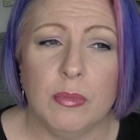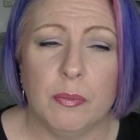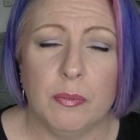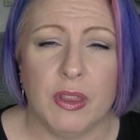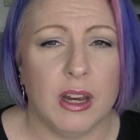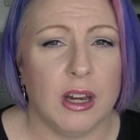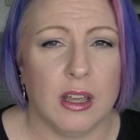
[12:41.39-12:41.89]

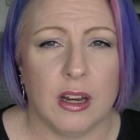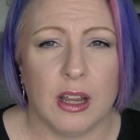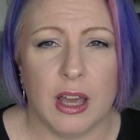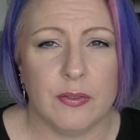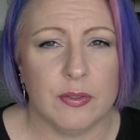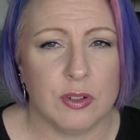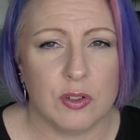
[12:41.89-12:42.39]
Then again, I
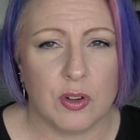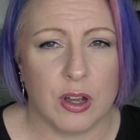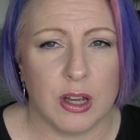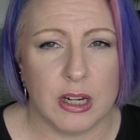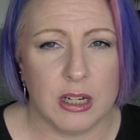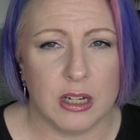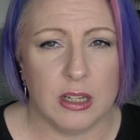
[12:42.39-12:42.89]
haven't
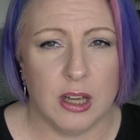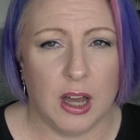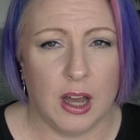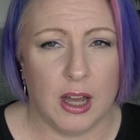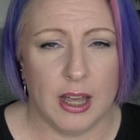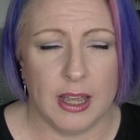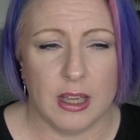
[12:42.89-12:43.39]
tried any
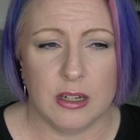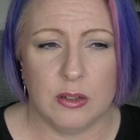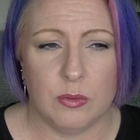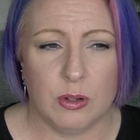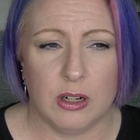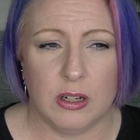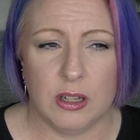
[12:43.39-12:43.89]
high-end
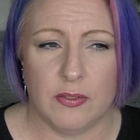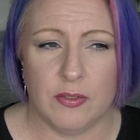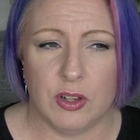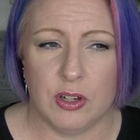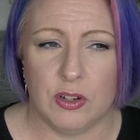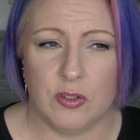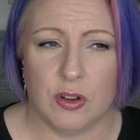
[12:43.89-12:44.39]
ones. I've
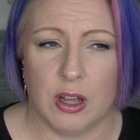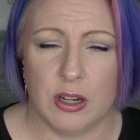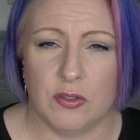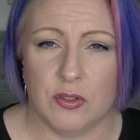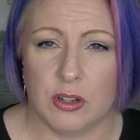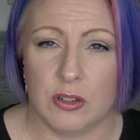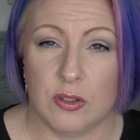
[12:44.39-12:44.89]
only tried
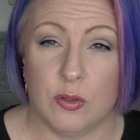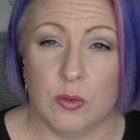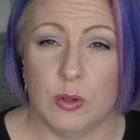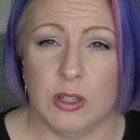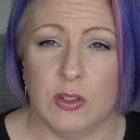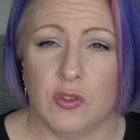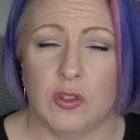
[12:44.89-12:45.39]
drugstore
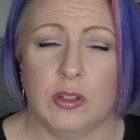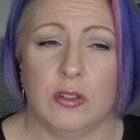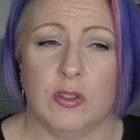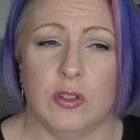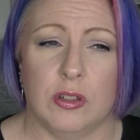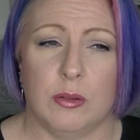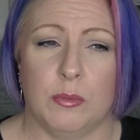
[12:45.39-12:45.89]
ones
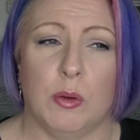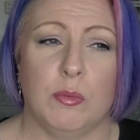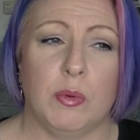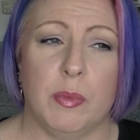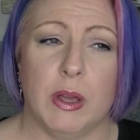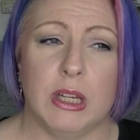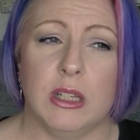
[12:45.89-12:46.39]
because I'm not
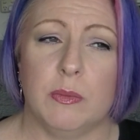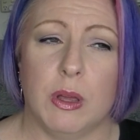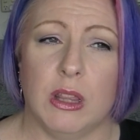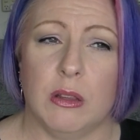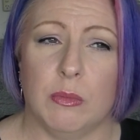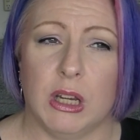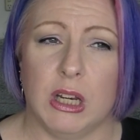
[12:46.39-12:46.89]
prepared to spend
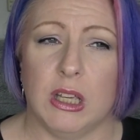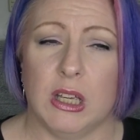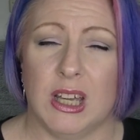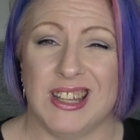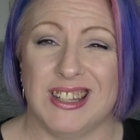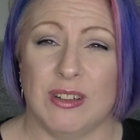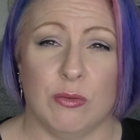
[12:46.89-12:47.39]
the money in
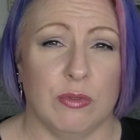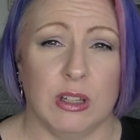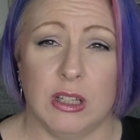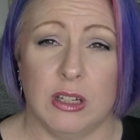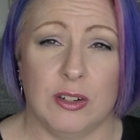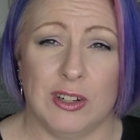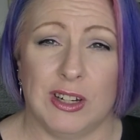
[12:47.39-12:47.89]
case I
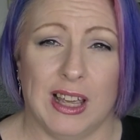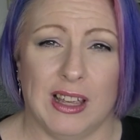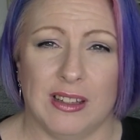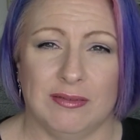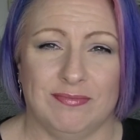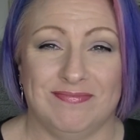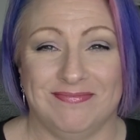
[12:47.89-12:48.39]
really don't like
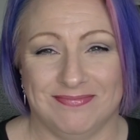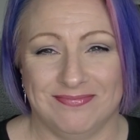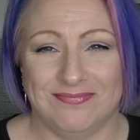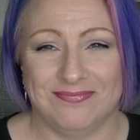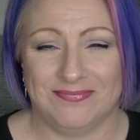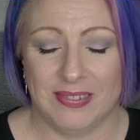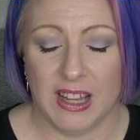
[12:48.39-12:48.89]
it.
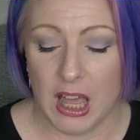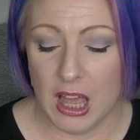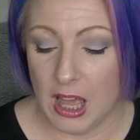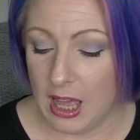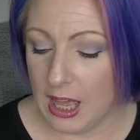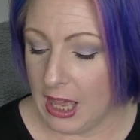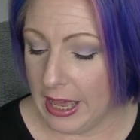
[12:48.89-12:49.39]

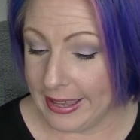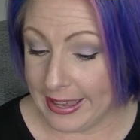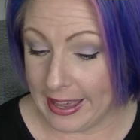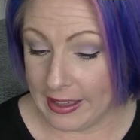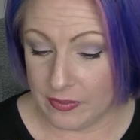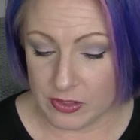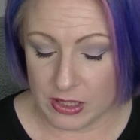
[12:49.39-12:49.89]

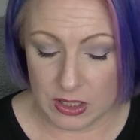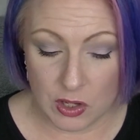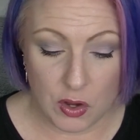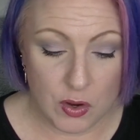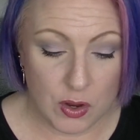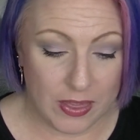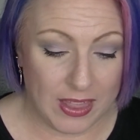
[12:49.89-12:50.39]
Yeah, so
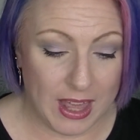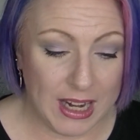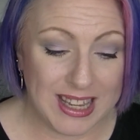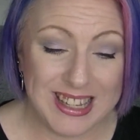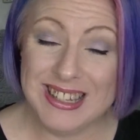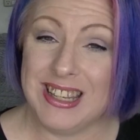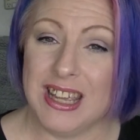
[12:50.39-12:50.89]
that
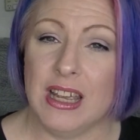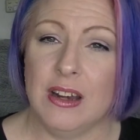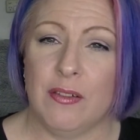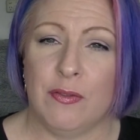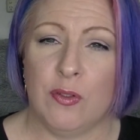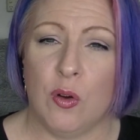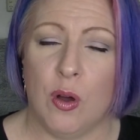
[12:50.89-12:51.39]
is it
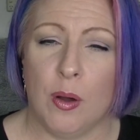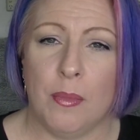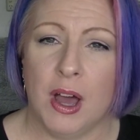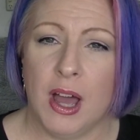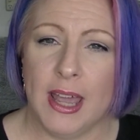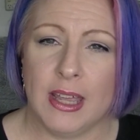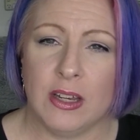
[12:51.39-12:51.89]
for
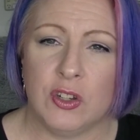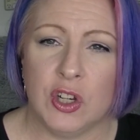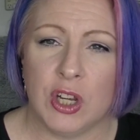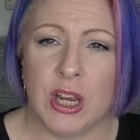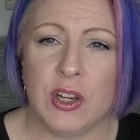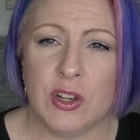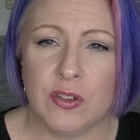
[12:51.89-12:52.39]
my
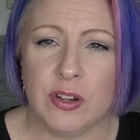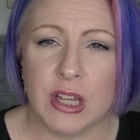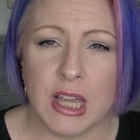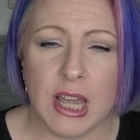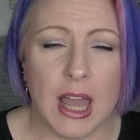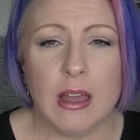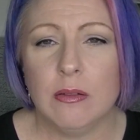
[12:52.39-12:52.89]

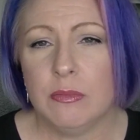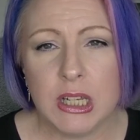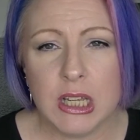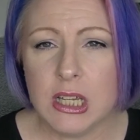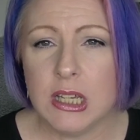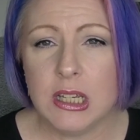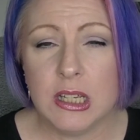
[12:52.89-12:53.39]
January
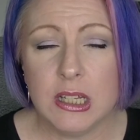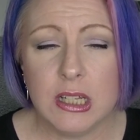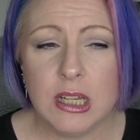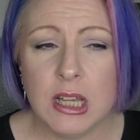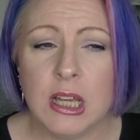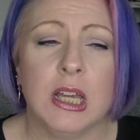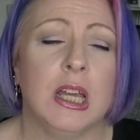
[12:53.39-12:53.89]
empties.